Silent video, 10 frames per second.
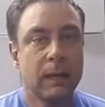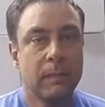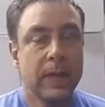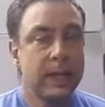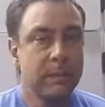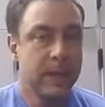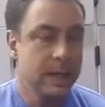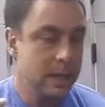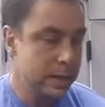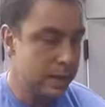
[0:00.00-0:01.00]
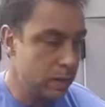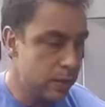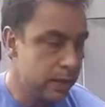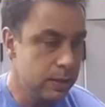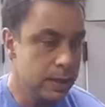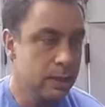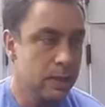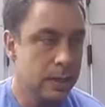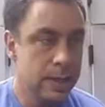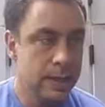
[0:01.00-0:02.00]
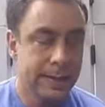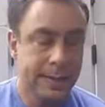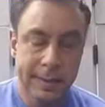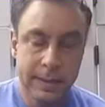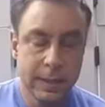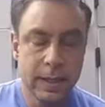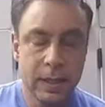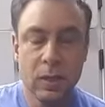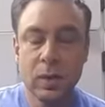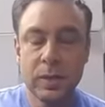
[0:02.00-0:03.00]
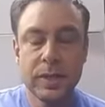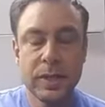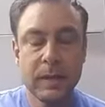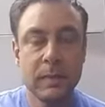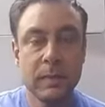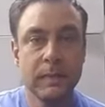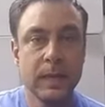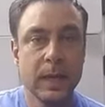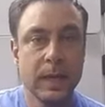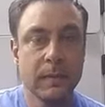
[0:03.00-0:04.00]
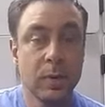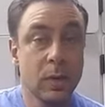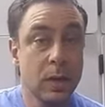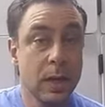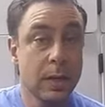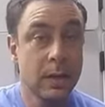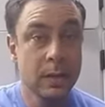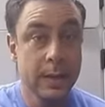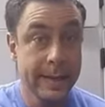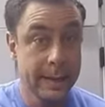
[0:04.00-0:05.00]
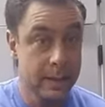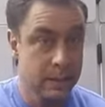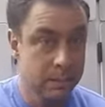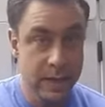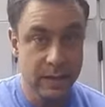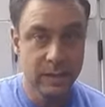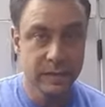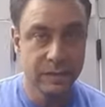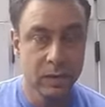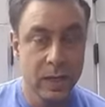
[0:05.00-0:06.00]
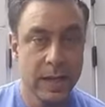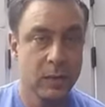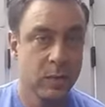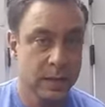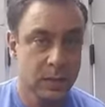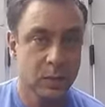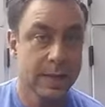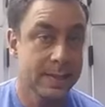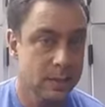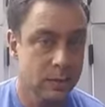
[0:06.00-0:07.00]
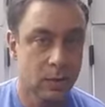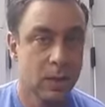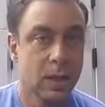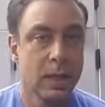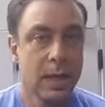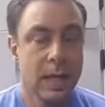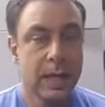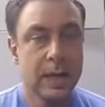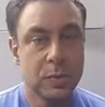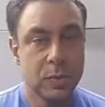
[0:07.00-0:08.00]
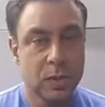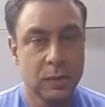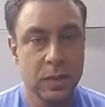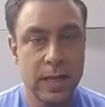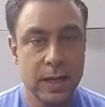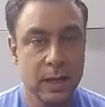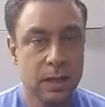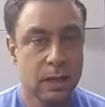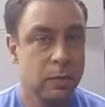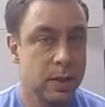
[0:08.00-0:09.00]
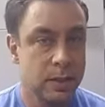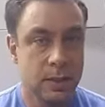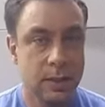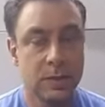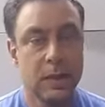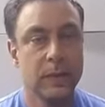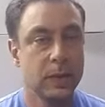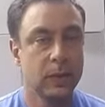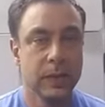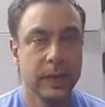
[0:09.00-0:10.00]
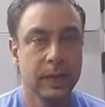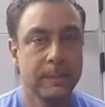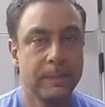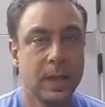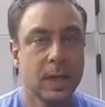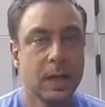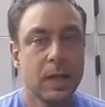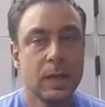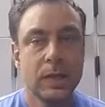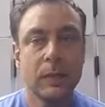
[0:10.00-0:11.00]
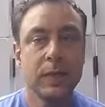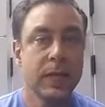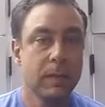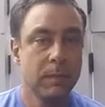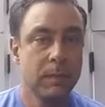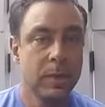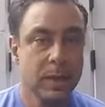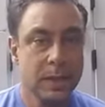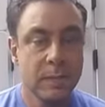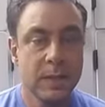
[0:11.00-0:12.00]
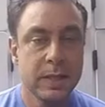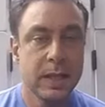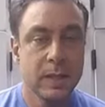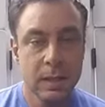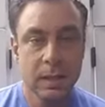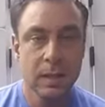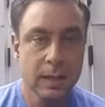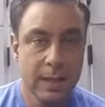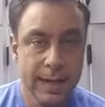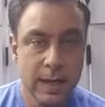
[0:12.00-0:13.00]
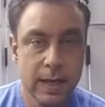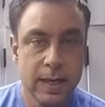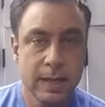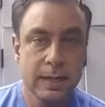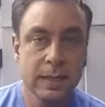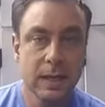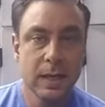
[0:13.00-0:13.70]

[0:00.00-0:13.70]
my buddy got a great deal in a Gold's gym in Brooklyn, and he paid for the full year and went twice. So each workout was like $300. So that was a good deal. So I would say proximity, cleanliness,